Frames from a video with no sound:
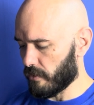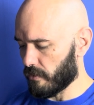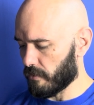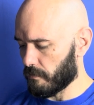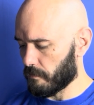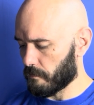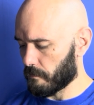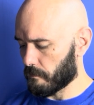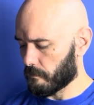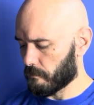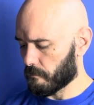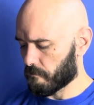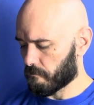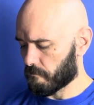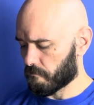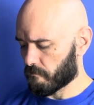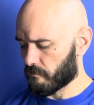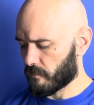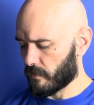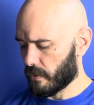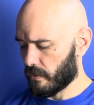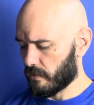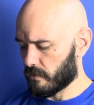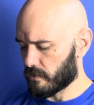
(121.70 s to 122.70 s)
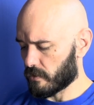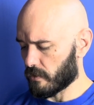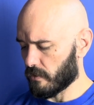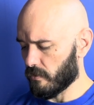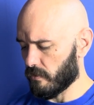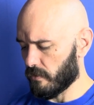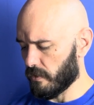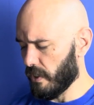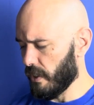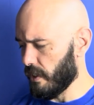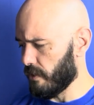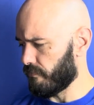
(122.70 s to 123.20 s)
it. So,
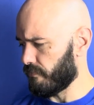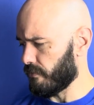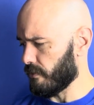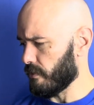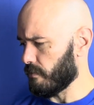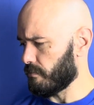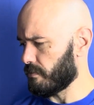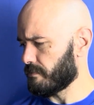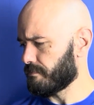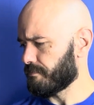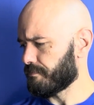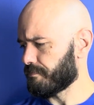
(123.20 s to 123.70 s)
yeah, Philip.